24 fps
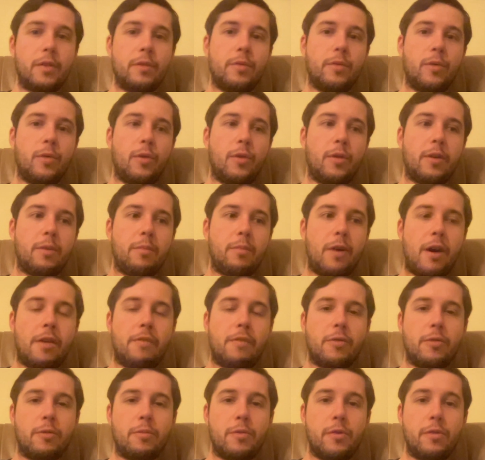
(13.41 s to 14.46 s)
for
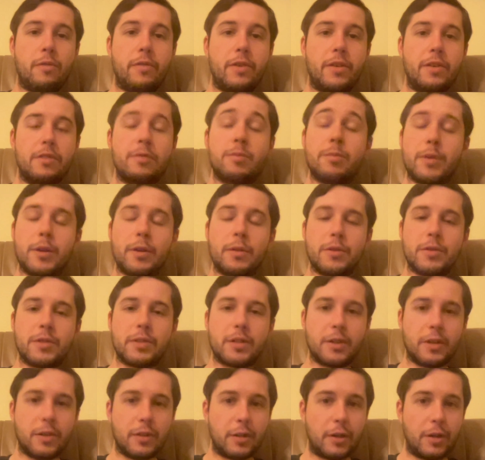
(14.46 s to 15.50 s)
Marvel movies, but it was
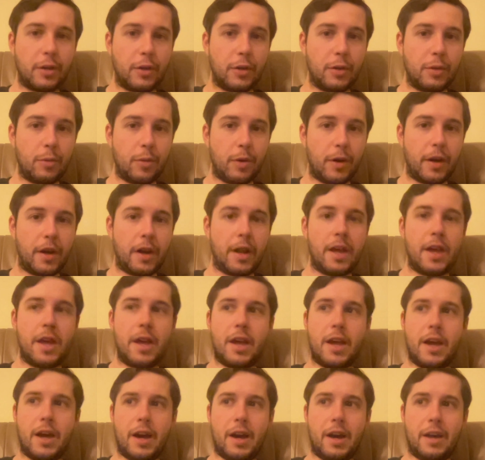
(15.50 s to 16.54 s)
still a good one.
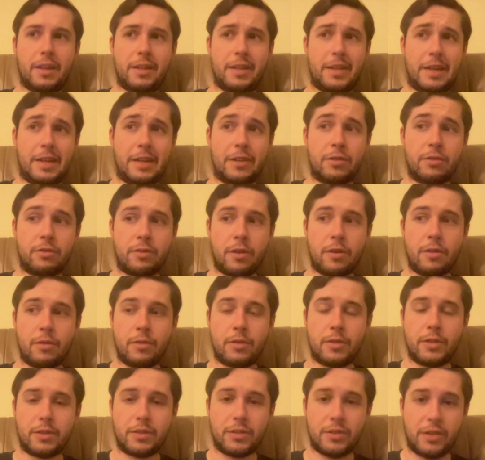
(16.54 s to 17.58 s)
The
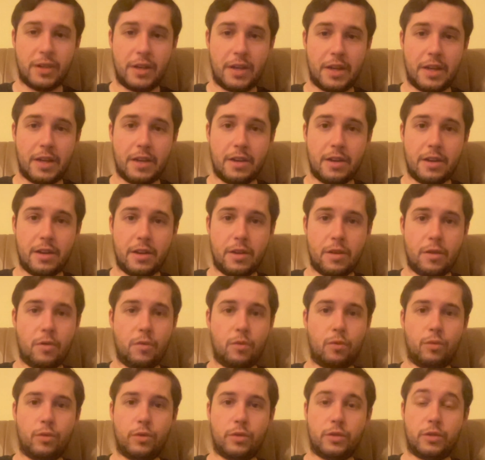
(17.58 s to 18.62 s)
intro scene
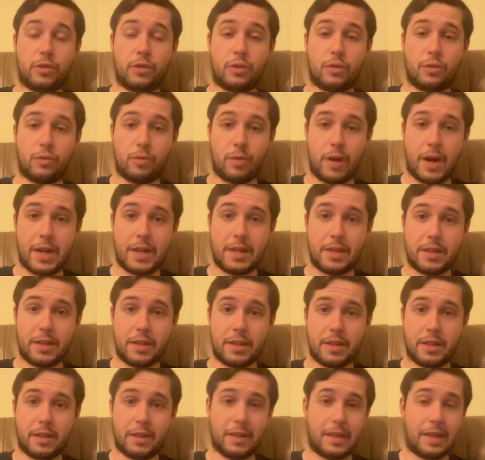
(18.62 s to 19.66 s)
was great.
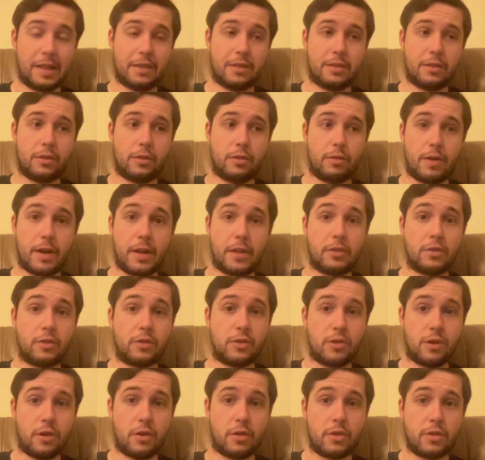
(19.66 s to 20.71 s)
That's a great
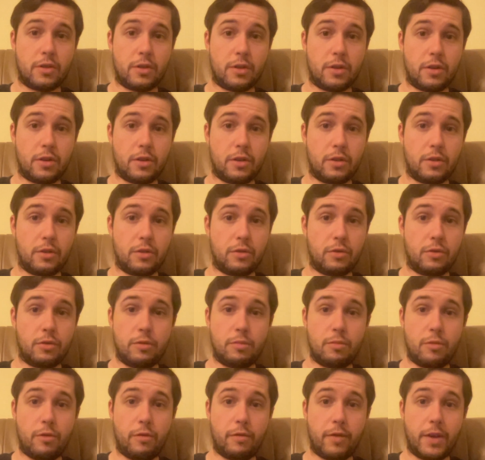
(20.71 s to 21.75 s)
start to a
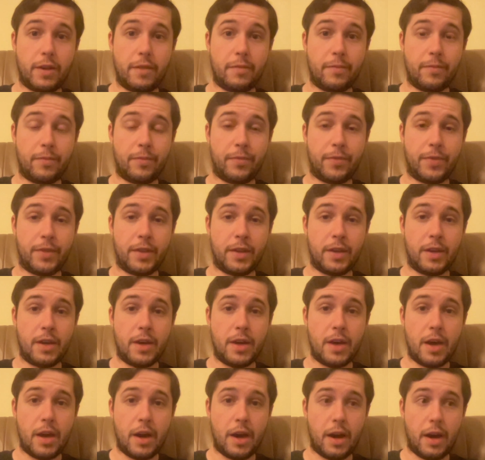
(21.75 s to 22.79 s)
movie.
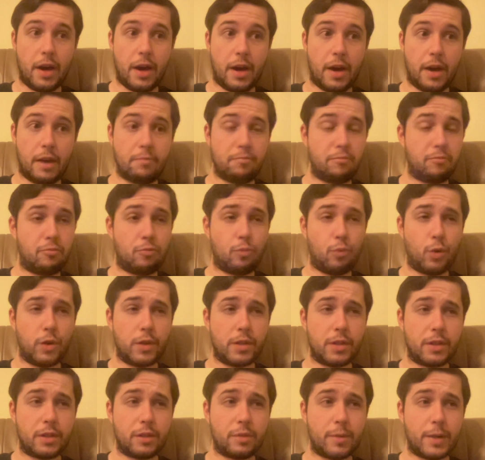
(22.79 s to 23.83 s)

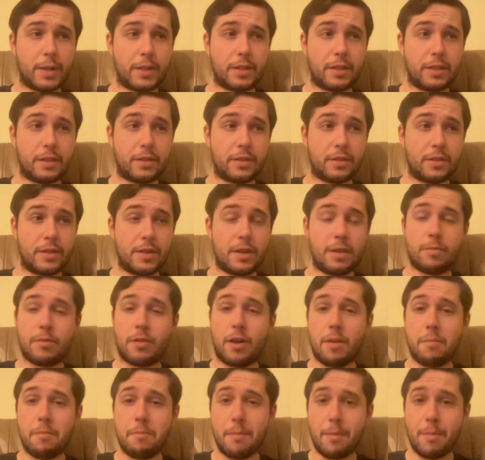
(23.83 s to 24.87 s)
Wasn't expecting to see him
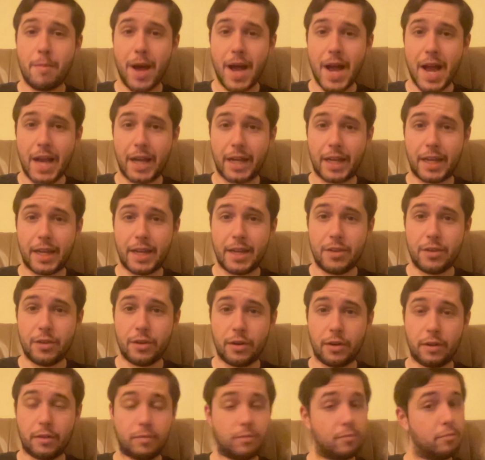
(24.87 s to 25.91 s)
come back
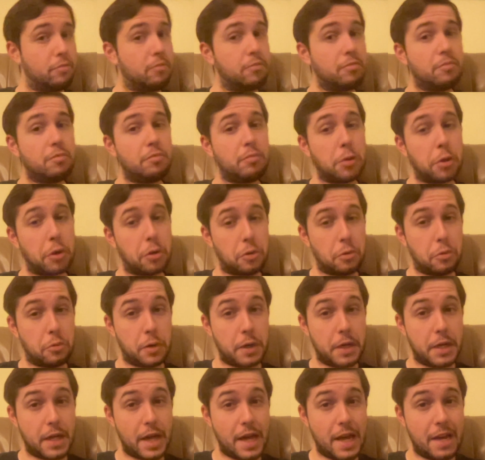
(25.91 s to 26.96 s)
either, but a cool
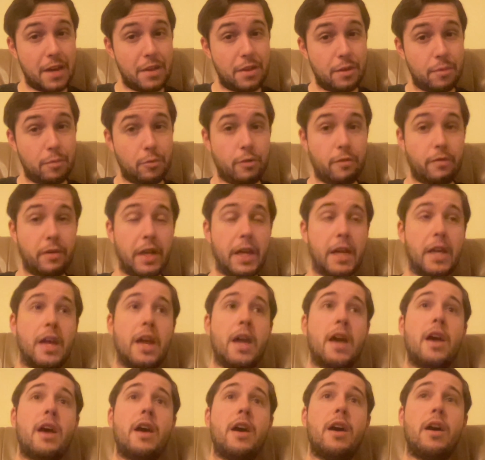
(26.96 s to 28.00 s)
way to end the movie.
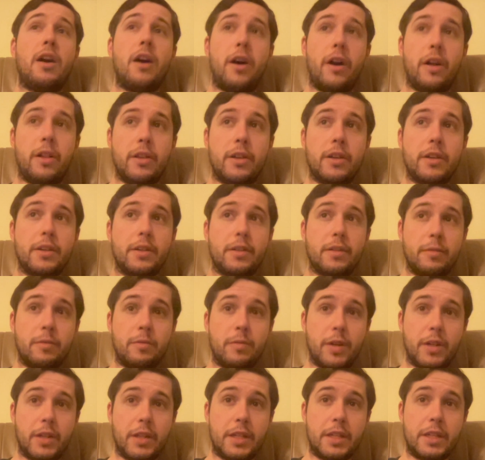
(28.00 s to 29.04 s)
Hala, the
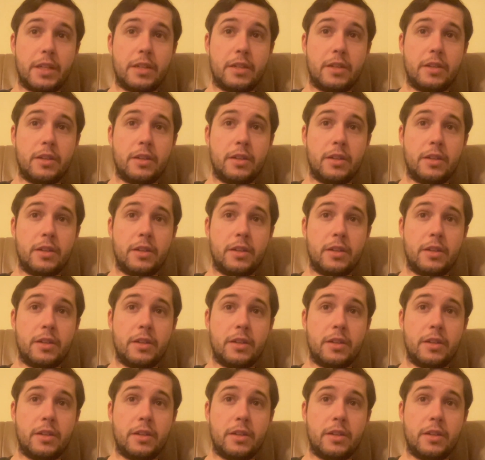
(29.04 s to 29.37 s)
villain,